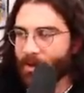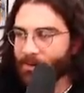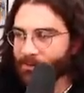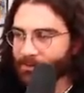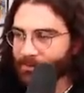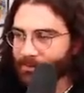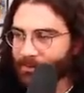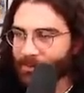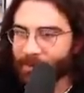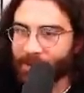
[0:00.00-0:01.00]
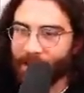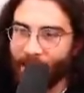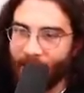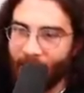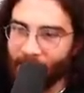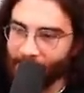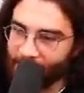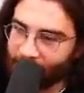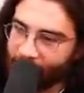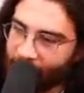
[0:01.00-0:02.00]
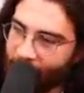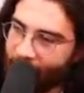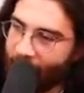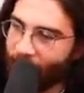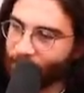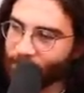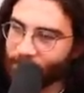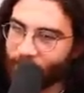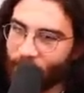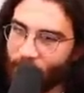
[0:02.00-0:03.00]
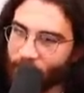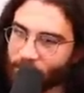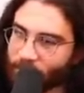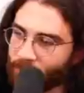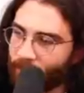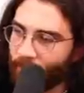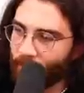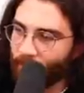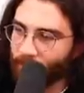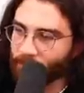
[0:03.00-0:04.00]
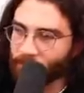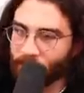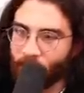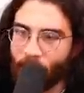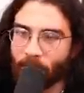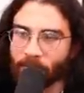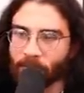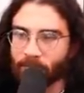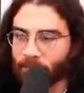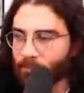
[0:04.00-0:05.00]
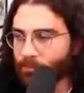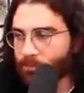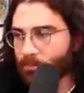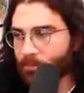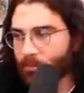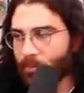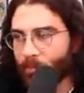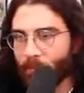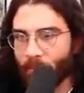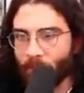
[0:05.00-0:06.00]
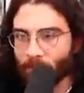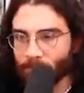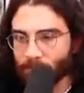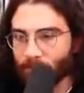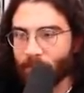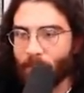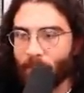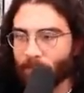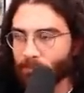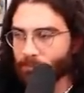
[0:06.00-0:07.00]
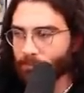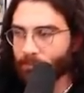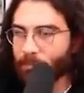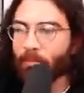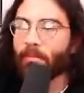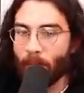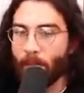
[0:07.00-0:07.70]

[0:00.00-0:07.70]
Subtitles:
No words are spoken by the person on screen.